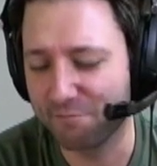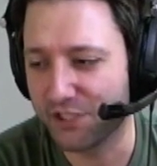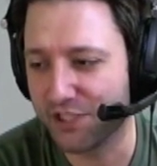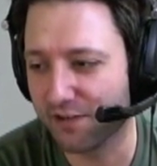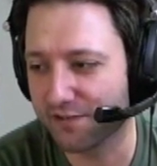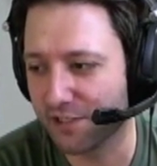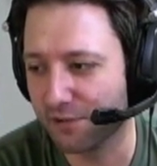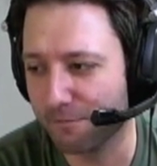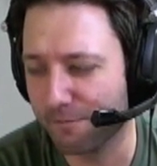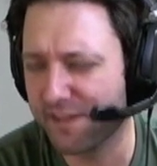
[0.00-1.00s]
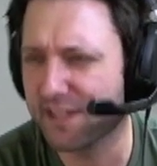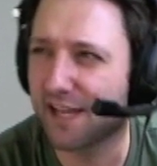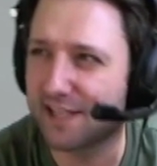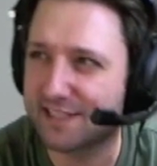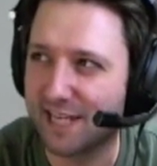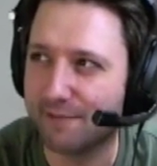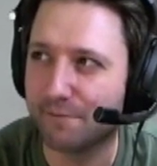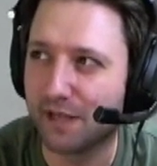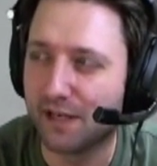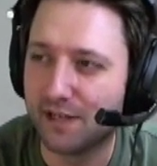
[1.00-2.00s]
But she also, I think the last
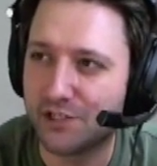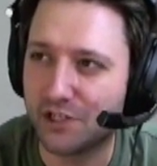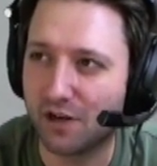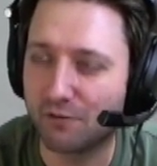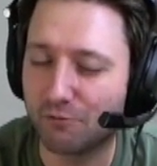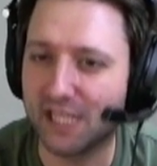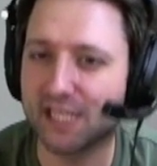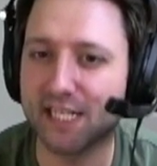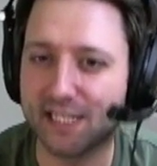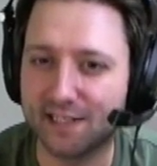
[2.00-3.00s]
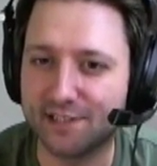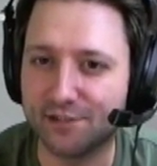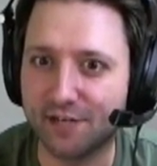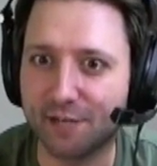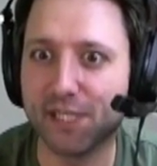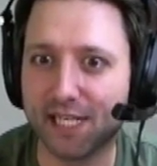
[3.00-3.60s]
game she got really addicted to, and I mean like